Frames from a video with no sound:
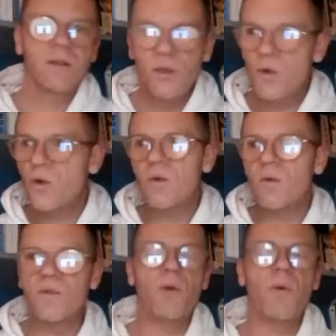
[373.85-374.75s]
You know,
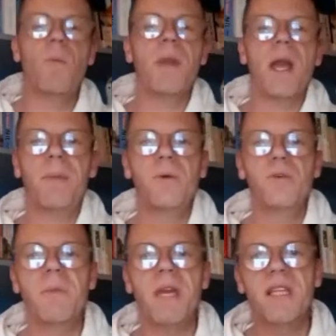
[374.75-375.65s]
there will be
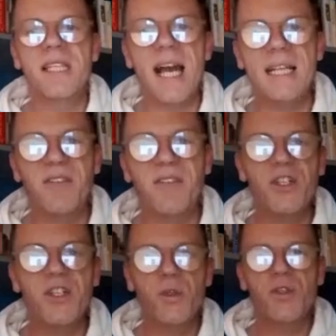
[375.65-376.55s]
appeals made to
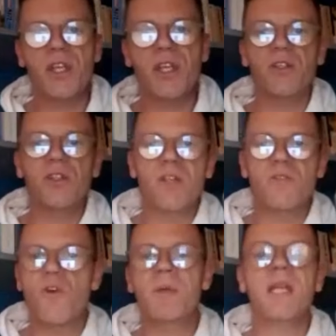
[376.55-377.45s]
individuals to
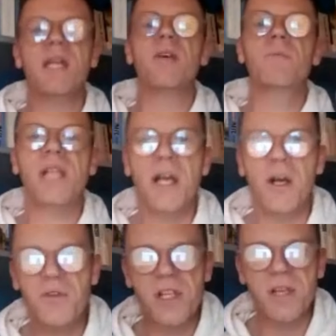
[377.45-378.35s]
nominate
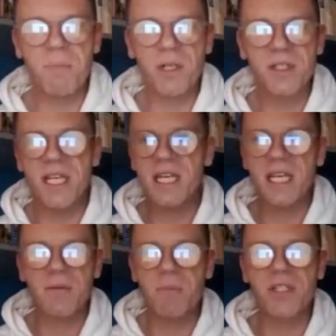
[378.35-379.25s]
themselves, to
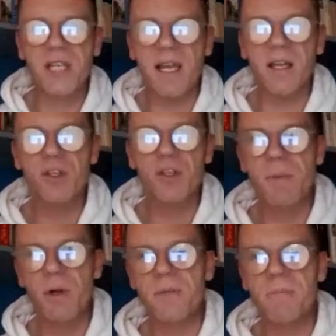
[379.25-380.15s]
partake in particular
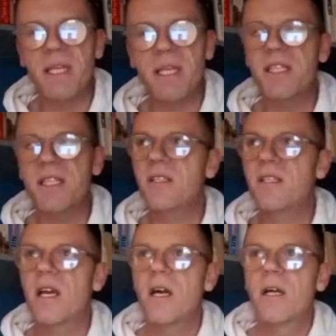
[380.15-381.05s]

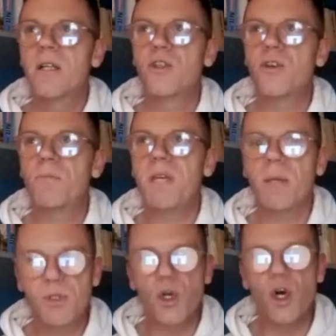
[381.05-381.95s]
responsibilities, to be
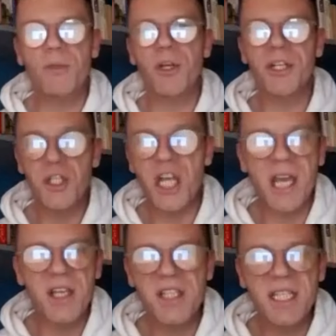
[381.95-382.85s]
absorbed or
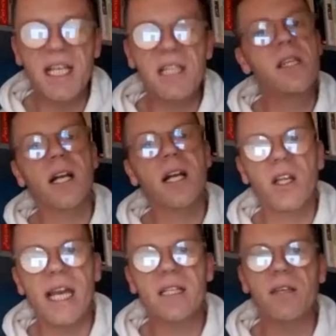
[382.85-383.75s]
ingested into a
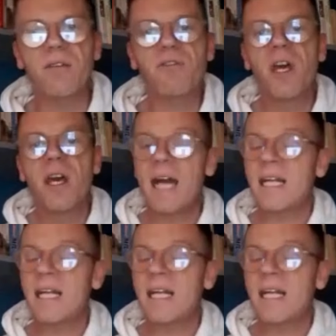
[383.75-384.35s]
collective.